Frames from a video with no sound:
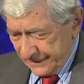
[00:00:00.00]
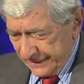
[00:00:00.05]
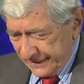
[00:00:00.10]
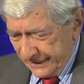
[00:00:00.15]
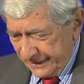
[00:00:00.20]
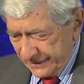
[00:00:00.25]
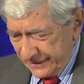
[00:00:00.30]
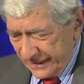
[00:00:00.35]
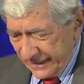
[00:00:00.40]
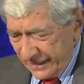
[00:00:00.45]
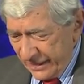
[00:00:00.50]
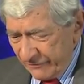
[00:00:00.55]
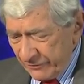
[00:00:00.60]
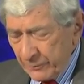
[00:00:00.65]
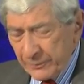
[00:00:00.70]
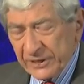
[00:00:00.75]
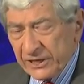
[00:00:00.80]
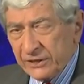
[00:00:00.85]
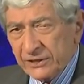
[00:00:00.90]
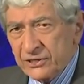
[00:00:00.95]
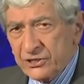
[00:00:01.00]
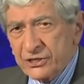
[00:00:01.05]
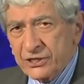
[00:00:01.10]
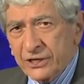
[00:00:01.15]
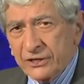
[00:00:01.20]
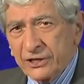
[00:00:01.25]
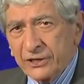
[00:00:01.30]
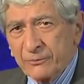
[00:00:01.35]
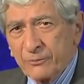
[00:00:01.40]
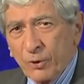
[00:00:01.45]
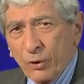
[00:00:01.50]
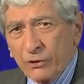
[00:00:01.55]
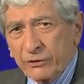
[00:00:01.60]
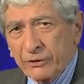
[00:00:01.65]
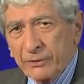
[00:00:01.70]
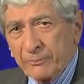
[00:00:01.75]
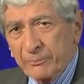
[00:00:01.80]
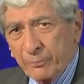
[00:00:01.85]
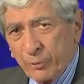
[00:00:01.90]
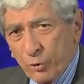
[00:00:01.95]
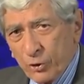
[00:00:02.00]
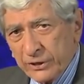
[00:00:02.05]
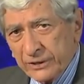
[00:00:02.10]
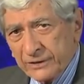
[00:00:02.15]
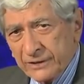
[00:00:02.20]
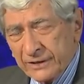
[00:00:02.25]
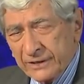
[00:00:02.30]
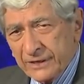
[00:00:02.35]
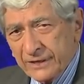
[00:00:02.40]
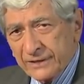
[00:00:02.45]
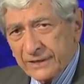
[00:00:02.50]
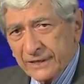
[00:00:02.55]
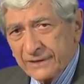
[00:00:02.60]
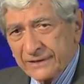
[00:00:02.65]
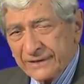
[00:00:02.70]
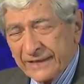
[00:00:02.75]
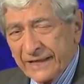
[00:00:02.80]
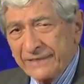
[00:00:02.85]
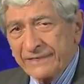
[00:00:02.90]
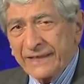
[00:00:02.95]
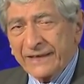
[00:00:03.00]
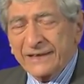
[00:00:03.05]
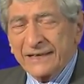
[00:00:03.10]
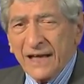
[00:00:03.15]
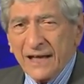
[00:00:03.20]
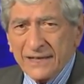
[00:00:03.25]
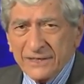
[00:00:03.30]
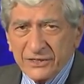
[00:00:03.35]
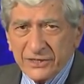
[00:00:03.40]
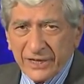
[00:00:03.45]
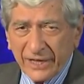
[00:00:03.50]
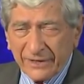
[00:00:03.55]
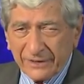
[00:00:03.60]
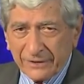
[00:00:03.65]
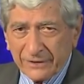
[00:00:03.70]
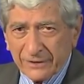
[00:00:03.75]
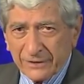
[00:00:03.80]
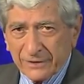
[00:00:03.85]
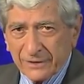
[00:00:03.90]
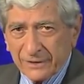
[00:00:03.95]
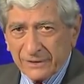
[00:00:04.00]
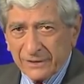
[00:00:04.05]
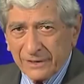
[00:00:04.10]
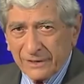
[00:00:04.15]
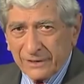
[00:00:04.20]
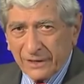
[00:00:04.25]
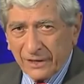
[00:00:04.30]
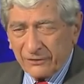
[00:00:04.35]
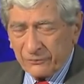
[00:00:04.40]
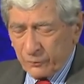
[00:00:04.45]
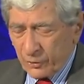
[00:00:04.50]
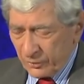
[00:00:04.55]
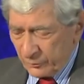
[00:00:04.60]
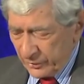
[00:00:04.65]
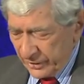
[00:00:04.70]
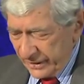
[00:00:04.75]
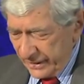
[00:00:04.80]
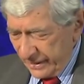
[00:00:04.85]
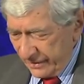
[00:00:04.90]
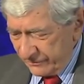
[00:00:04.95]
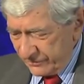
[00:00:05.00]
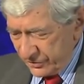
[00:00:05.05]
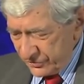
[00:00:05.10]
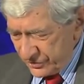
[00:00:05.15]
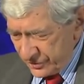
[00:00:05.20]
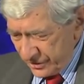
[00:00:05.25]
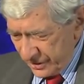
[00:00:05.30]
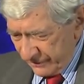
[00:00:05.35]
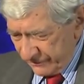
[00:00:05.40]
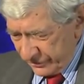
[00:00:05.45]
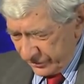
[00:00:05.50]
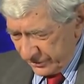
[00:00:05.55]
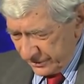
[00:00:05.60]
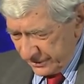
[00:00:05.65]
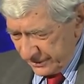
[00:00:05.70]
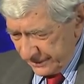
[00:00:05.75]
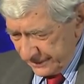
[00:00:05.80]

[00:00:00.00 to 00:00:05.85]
It can never be considered more important than the content of what we have discovered.